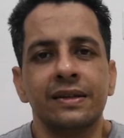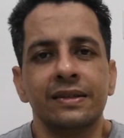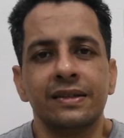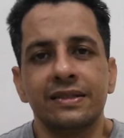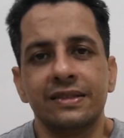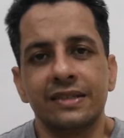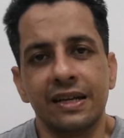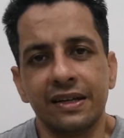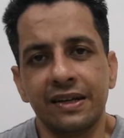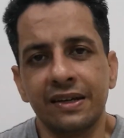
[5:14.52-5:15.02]

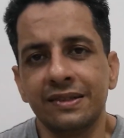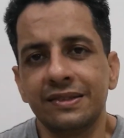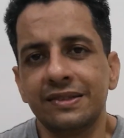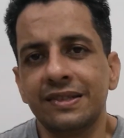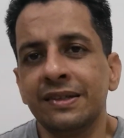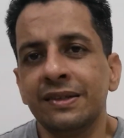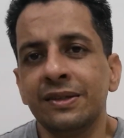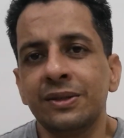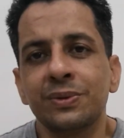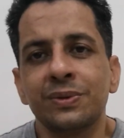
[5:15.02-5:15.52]
The
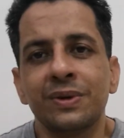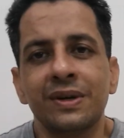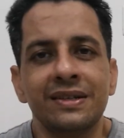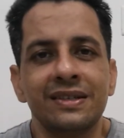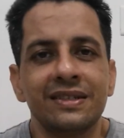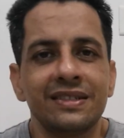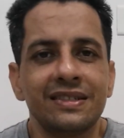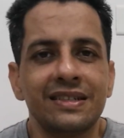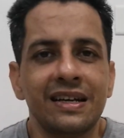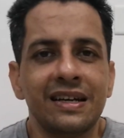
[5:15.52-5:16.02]
second thing to
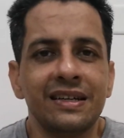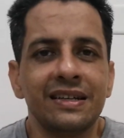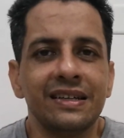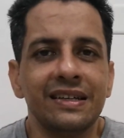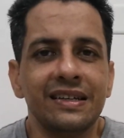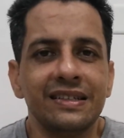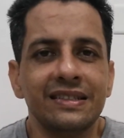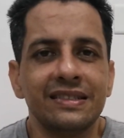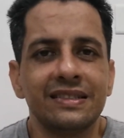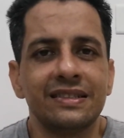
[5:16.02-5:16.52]
understand
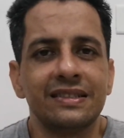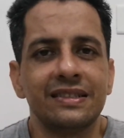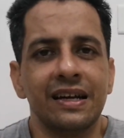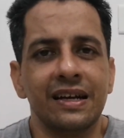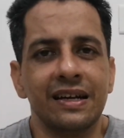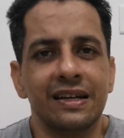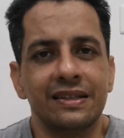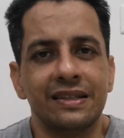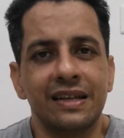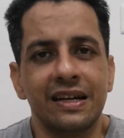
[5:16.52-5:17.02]
is
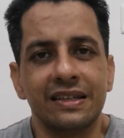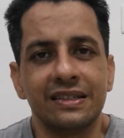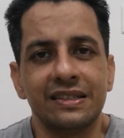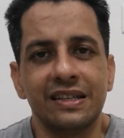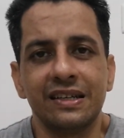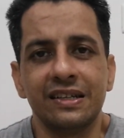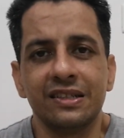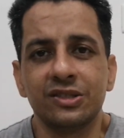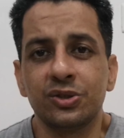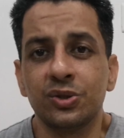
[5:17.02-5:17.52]
that
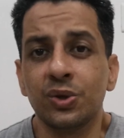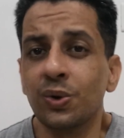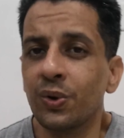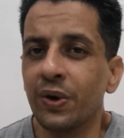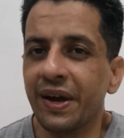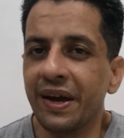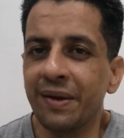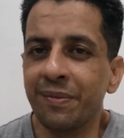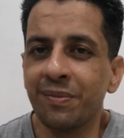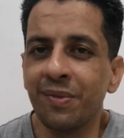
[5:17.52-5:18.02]
there is
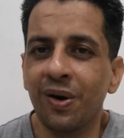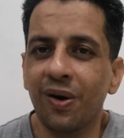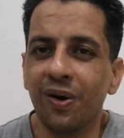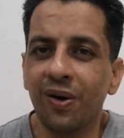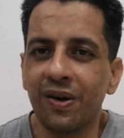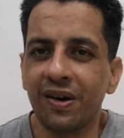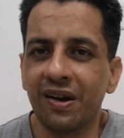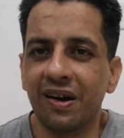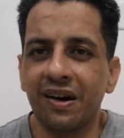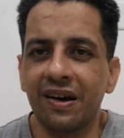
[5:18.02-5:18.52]
no him
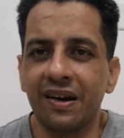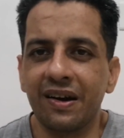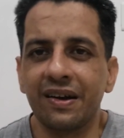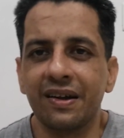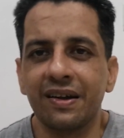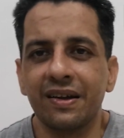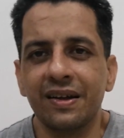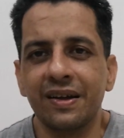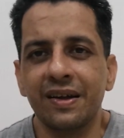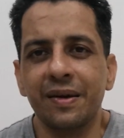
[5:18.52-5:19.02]
or her,
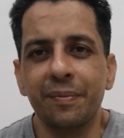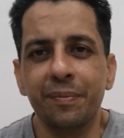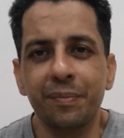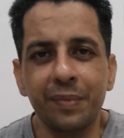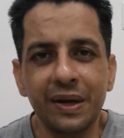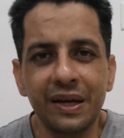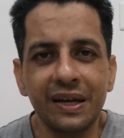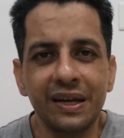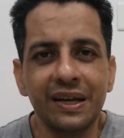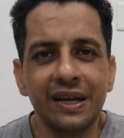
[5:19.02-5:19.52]

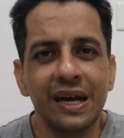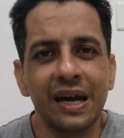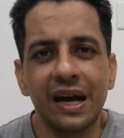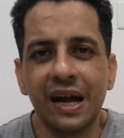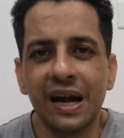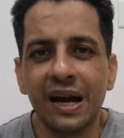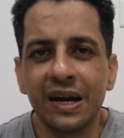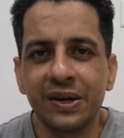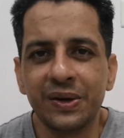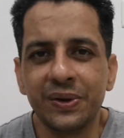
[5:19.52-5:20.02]
me
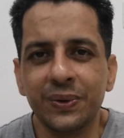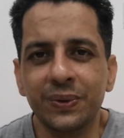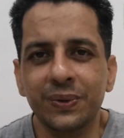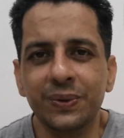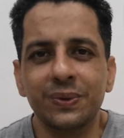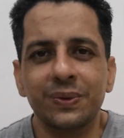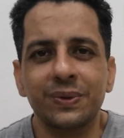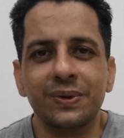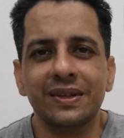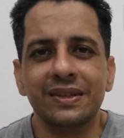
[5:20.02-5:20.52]
and
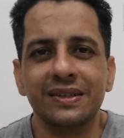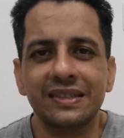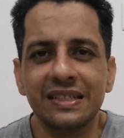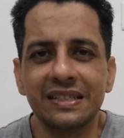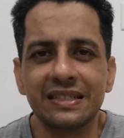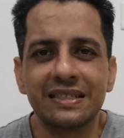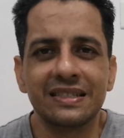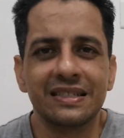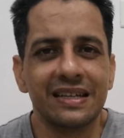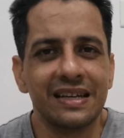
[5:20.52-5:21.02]
you,
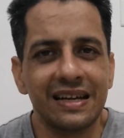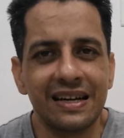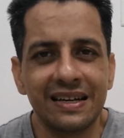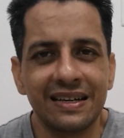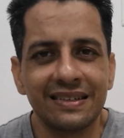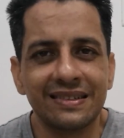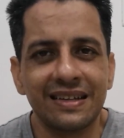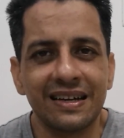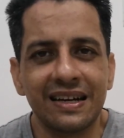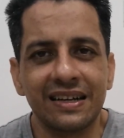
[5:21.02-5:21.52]
this
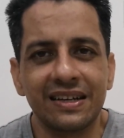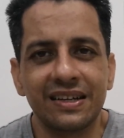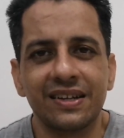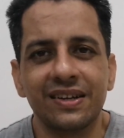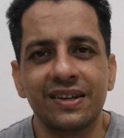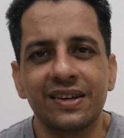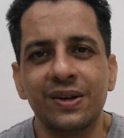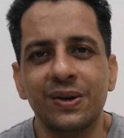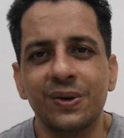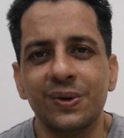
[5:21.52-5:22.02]
and that.
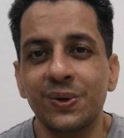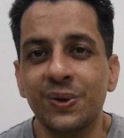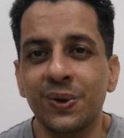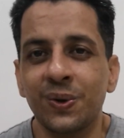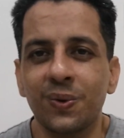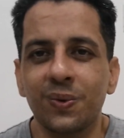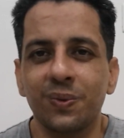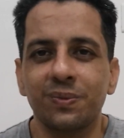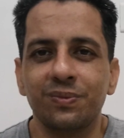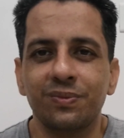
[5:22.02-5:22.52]

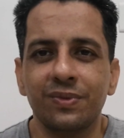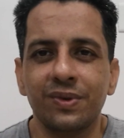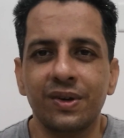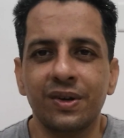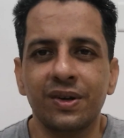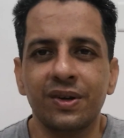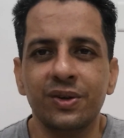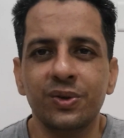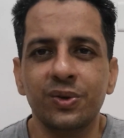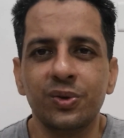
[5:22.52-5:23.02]
No,
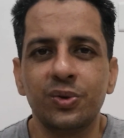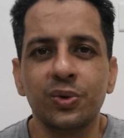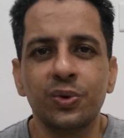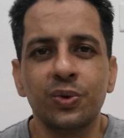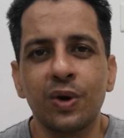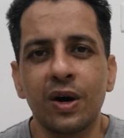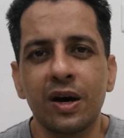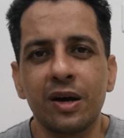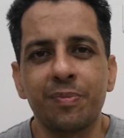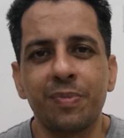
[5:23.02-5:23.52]
you
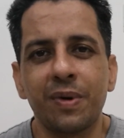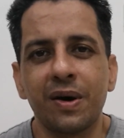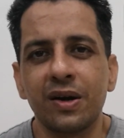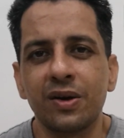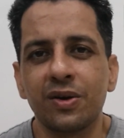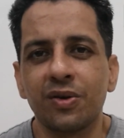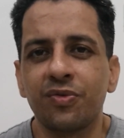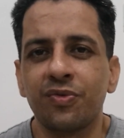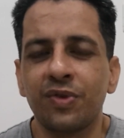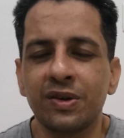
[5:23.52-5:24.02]
two are
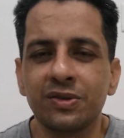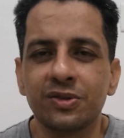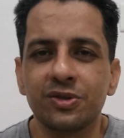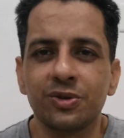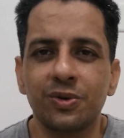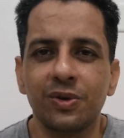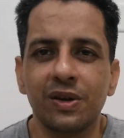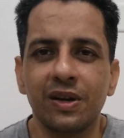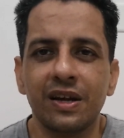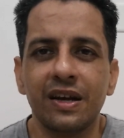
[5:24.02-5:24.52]
part of one
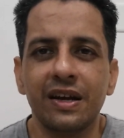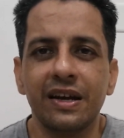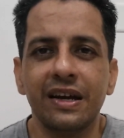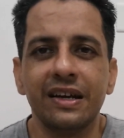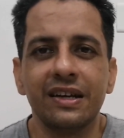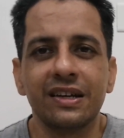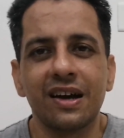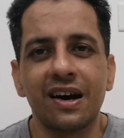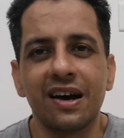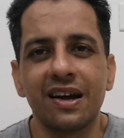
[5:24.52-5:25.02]
soul,
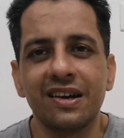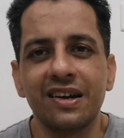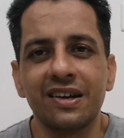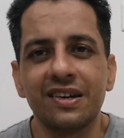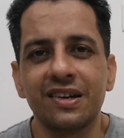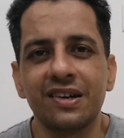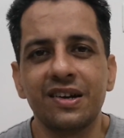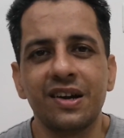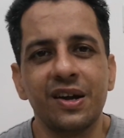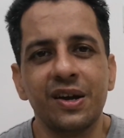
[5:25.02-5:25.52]

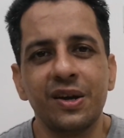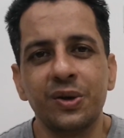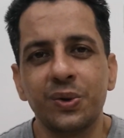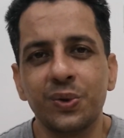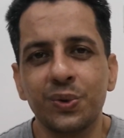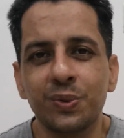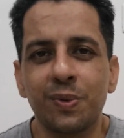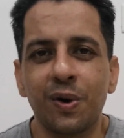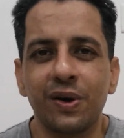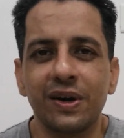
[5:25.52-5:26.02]
incarnated
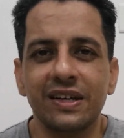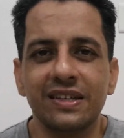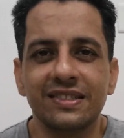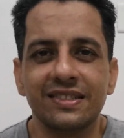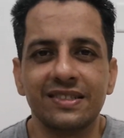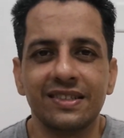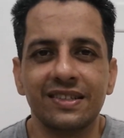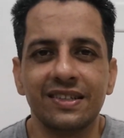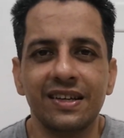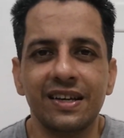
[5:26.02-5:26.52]
in two
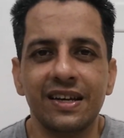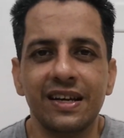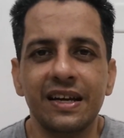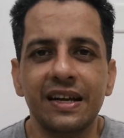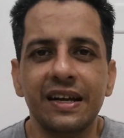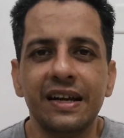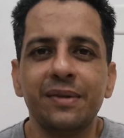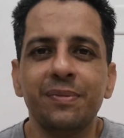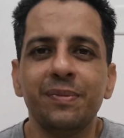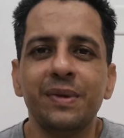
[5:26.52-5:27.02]
bodies.
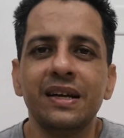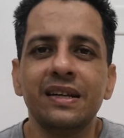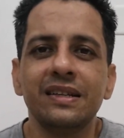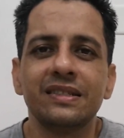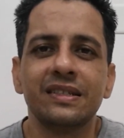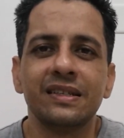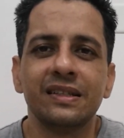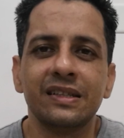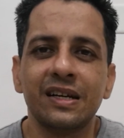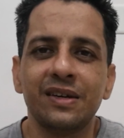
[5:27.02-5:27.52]
It
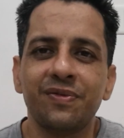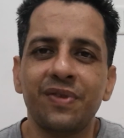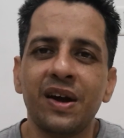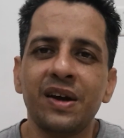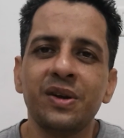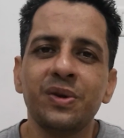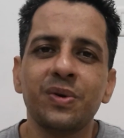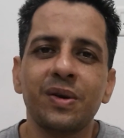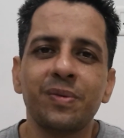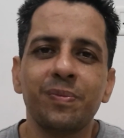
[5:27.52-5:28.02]
means that
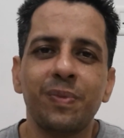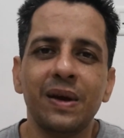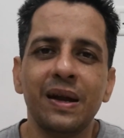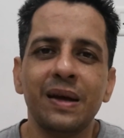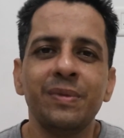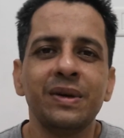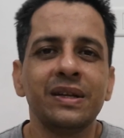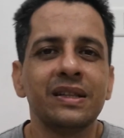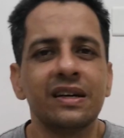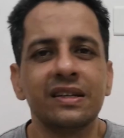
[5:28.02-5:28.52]
when you are
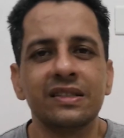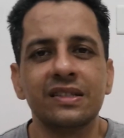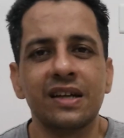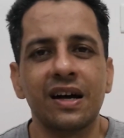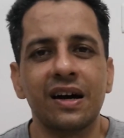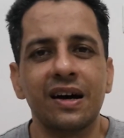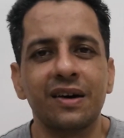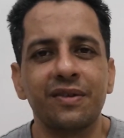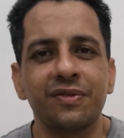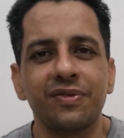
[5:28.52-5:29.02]
blaming the
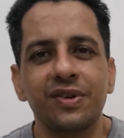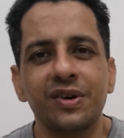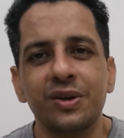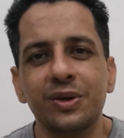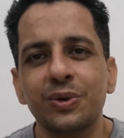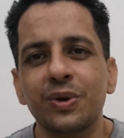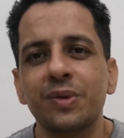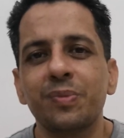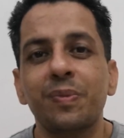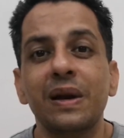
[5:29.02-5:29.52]
other half,
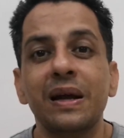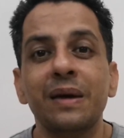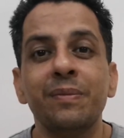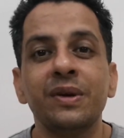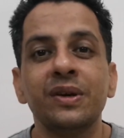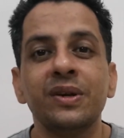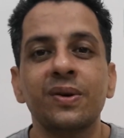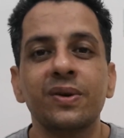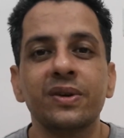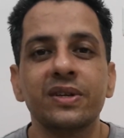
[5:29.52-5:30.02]
you are
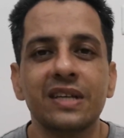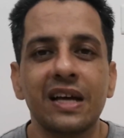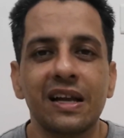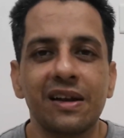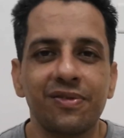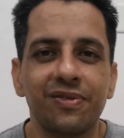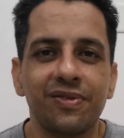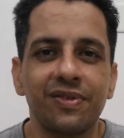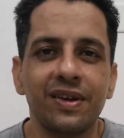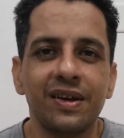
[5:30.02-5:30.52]
blaming
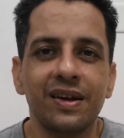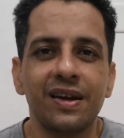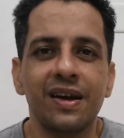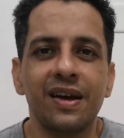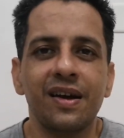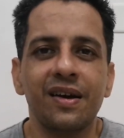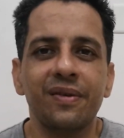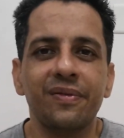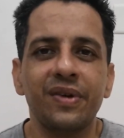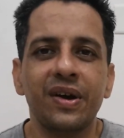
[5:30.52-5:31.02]
yourself.
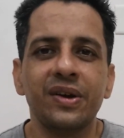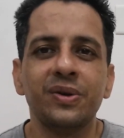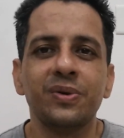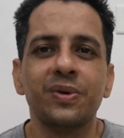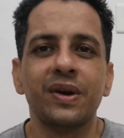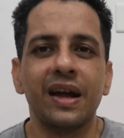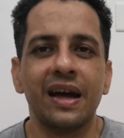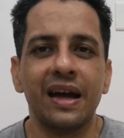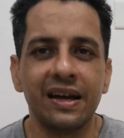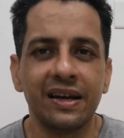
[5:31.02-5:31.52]
When
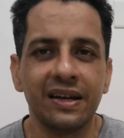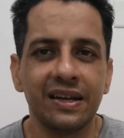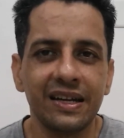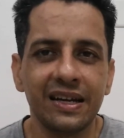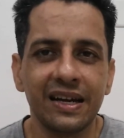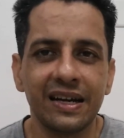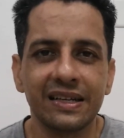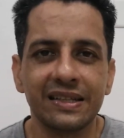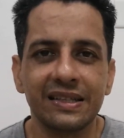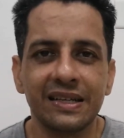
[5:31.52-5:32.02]
you are
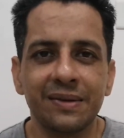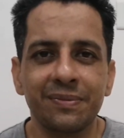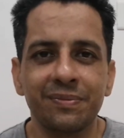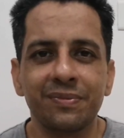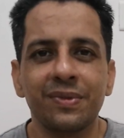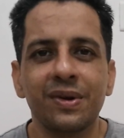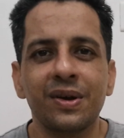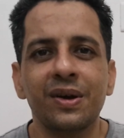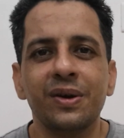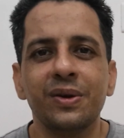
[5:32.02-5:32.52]
angry at
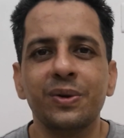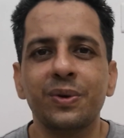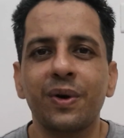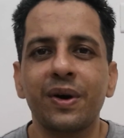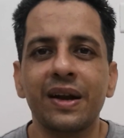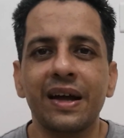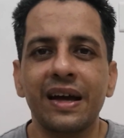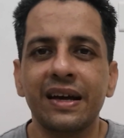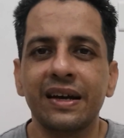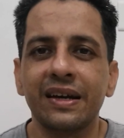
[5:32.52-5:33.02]
them, you
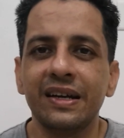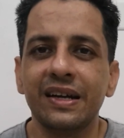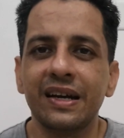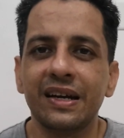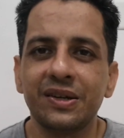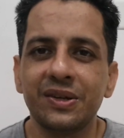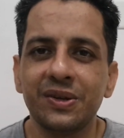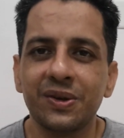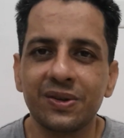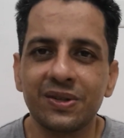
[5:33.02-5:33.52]
are angry
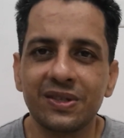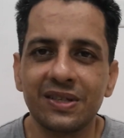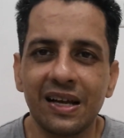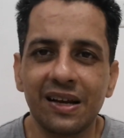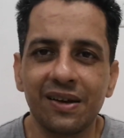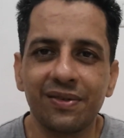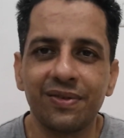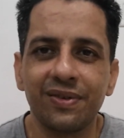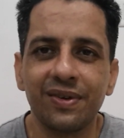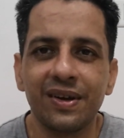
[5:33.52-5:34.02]
at
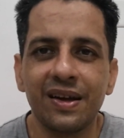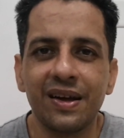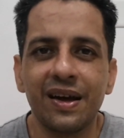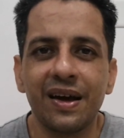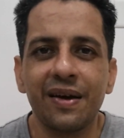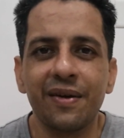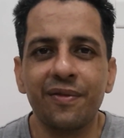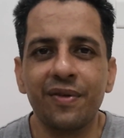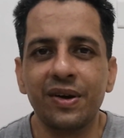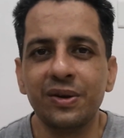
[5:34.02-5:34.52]
yourself.
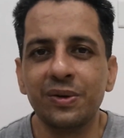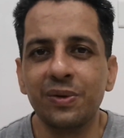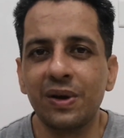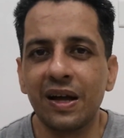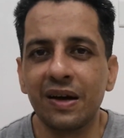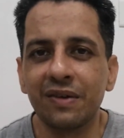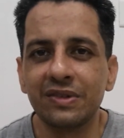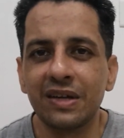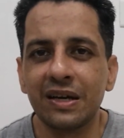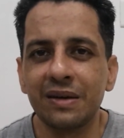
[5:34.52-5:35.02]
When you
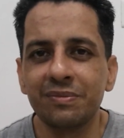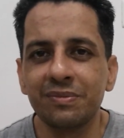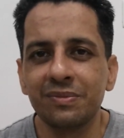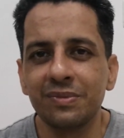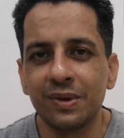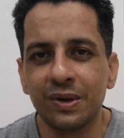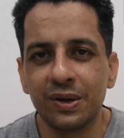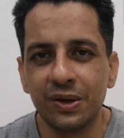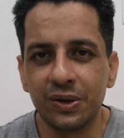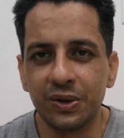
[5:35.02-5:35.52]
love them,
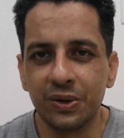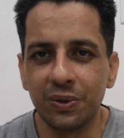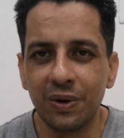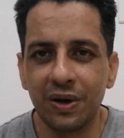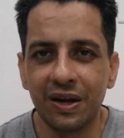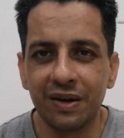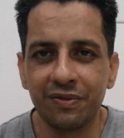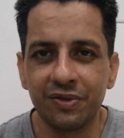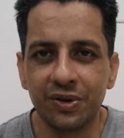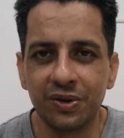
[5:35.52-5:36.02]
you
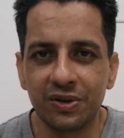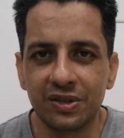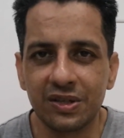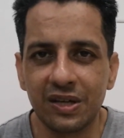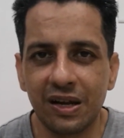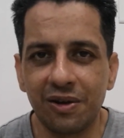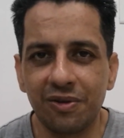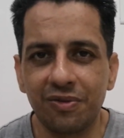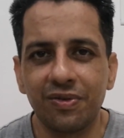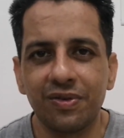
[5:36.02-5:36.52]
love
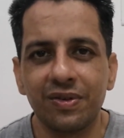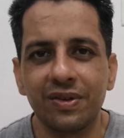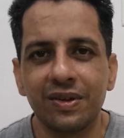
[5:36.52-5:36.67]
yourself.